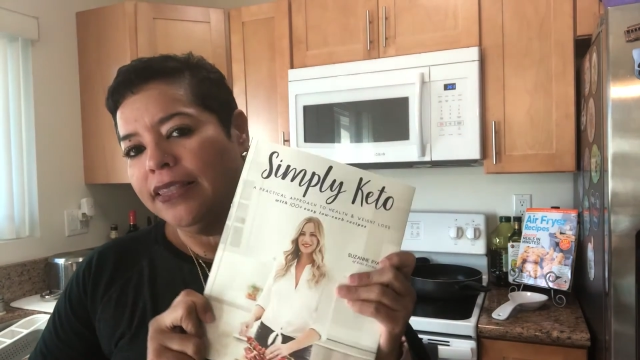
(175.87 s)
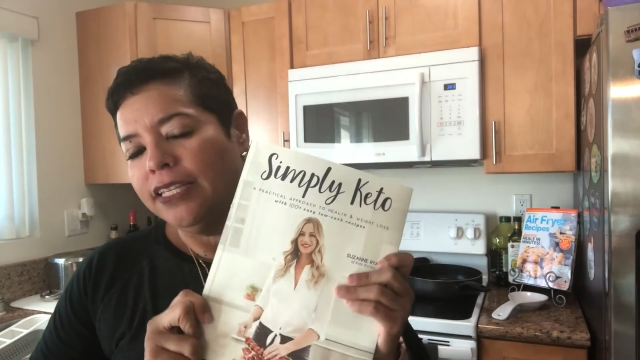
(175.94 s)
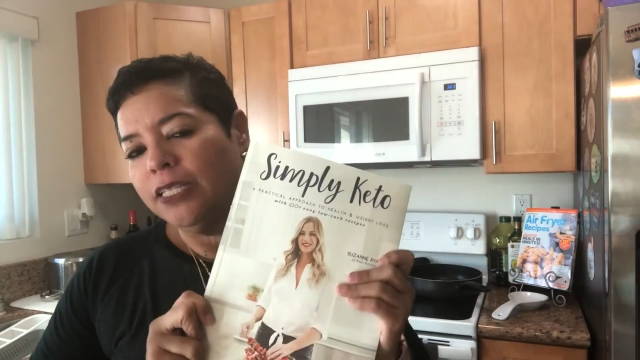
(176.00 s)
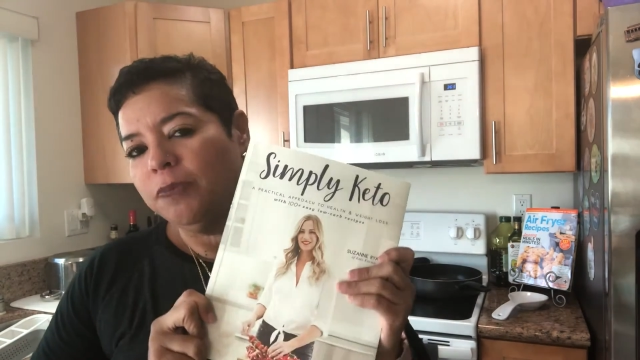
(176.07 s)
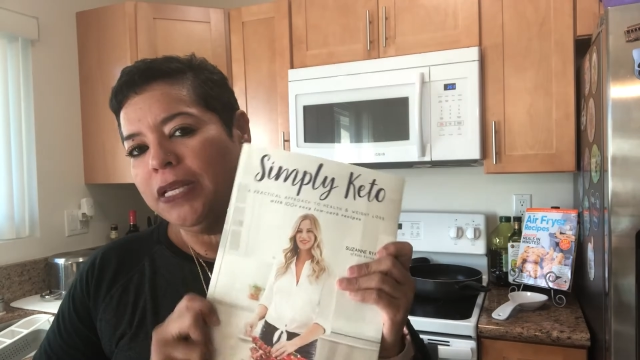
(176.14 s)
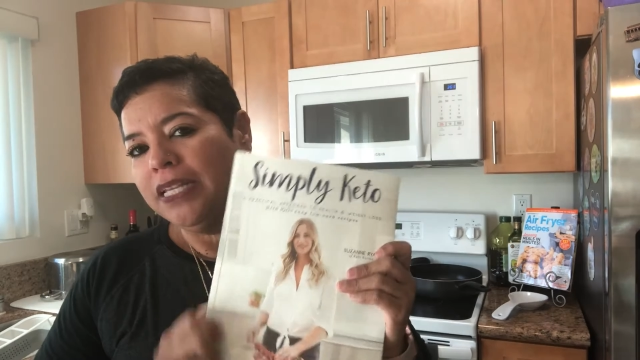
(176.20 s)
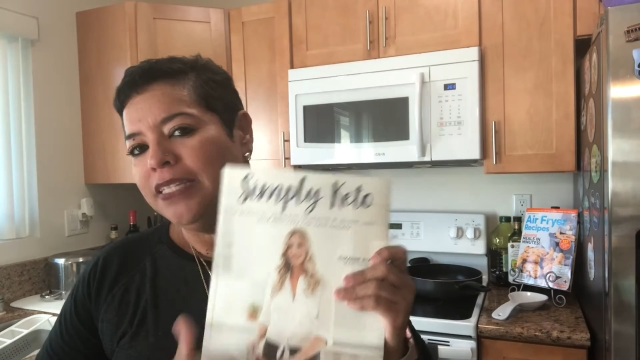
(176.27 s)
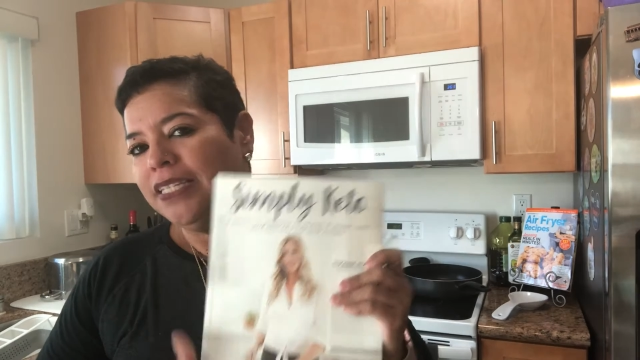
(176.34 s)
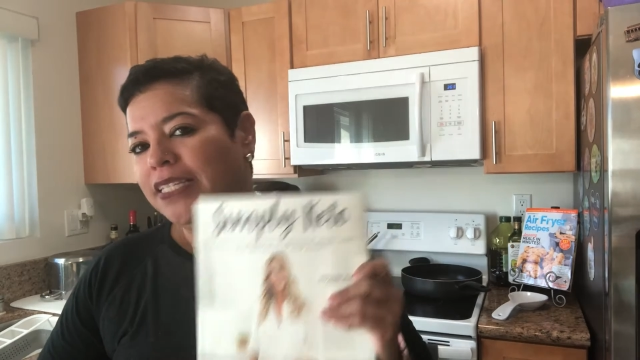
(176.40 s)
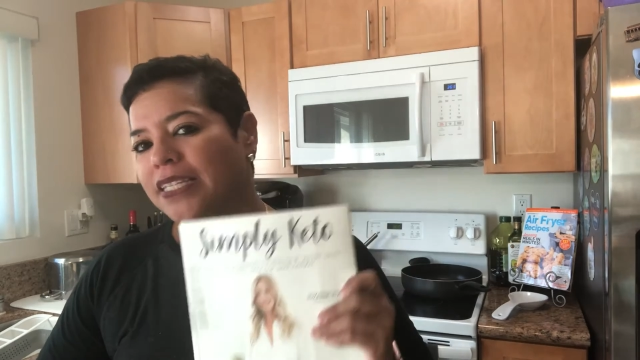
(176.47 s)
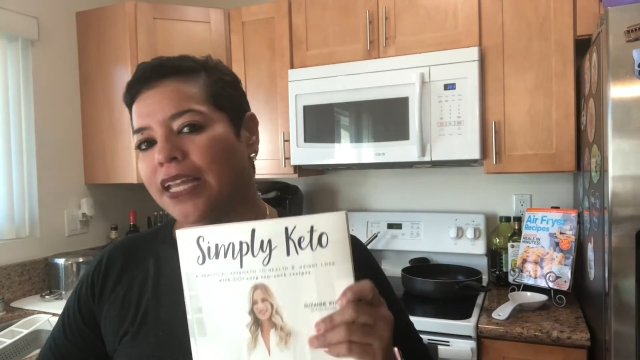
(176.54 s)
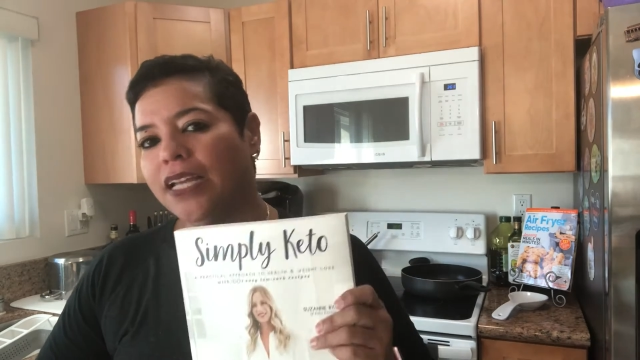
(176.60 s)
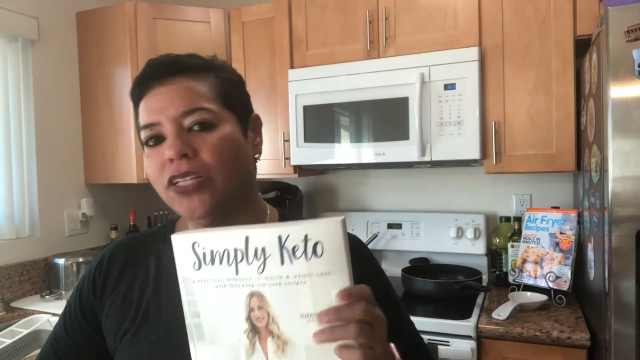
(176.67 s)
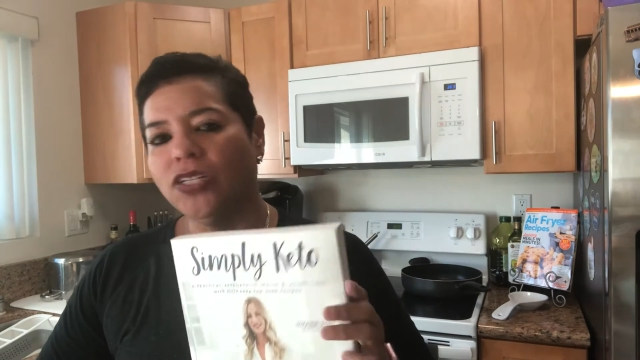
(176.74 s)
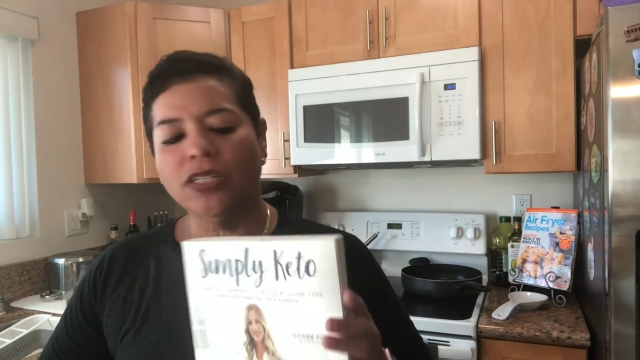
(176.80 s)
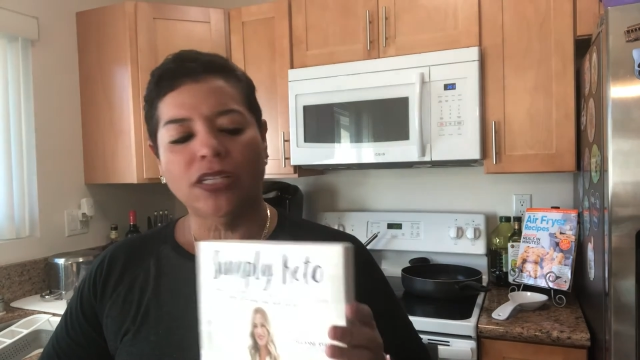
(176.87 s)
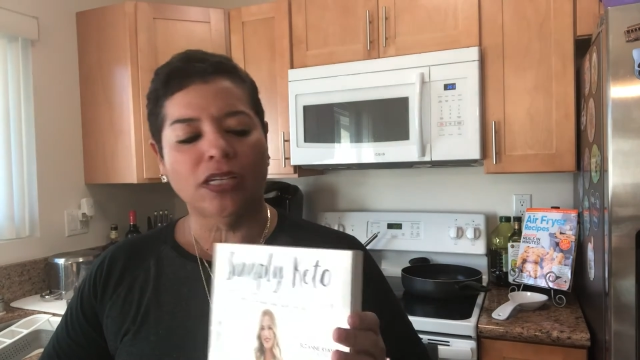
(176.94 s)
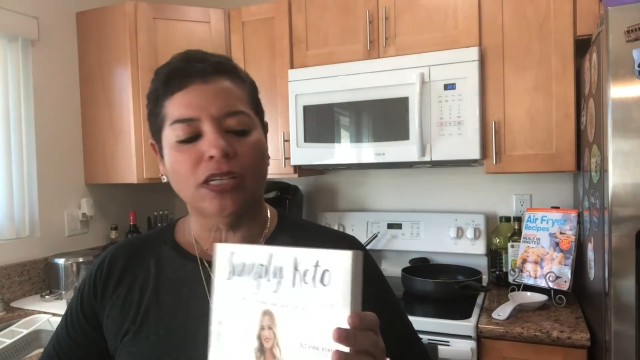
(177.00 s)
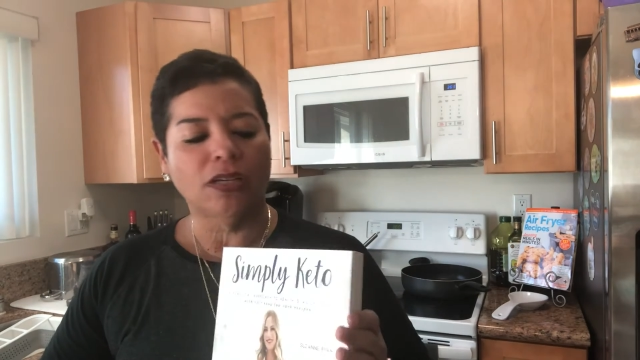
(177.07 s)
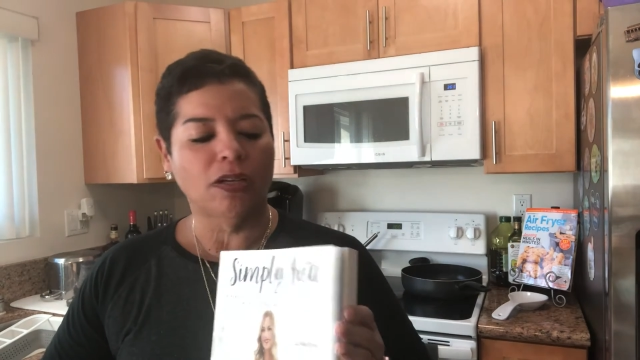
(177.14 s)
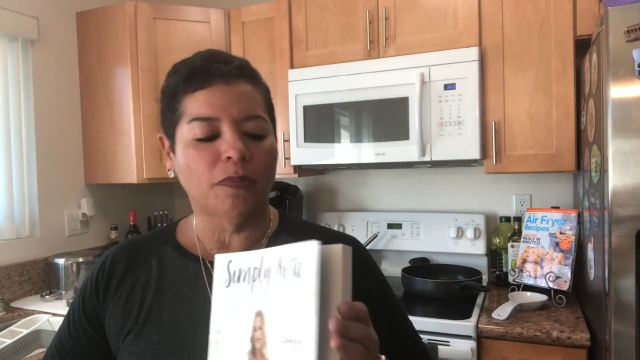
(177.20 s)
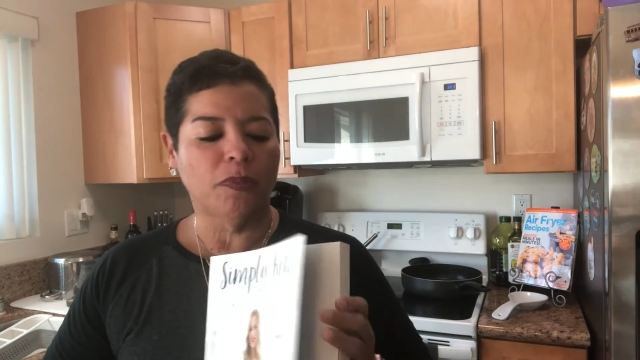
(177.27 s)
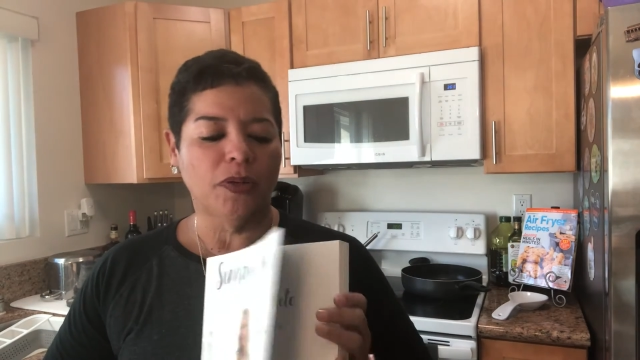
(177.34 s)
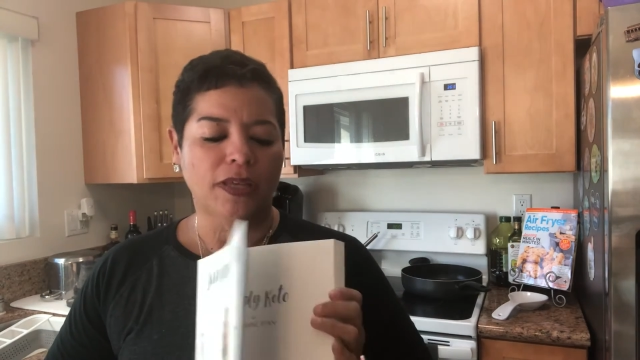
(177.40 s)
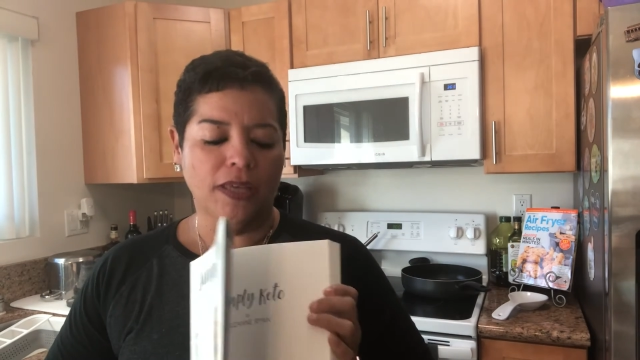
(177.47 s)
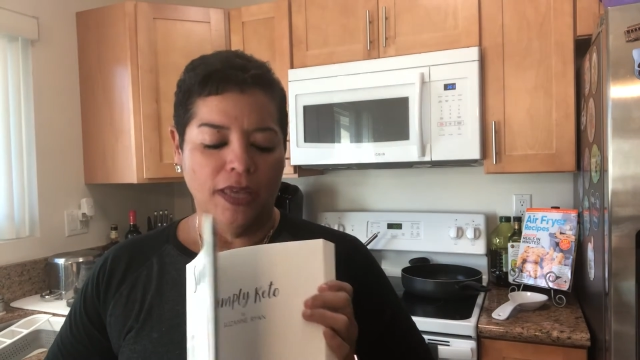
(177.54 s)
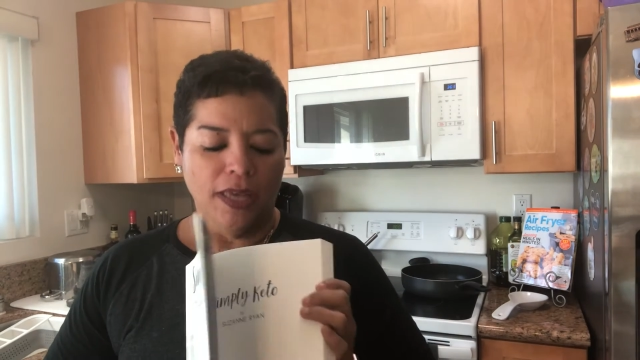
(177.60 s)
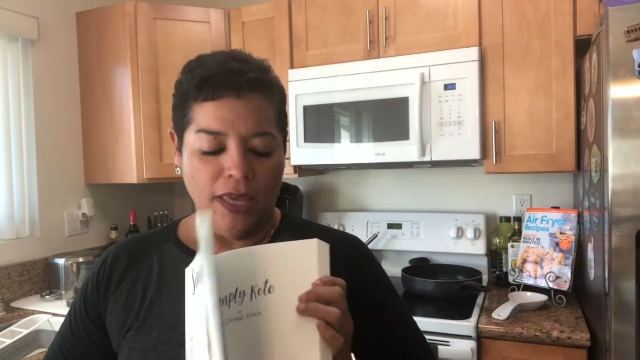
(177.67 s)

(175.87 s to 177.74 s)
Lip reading: this because it's not just a cookbook.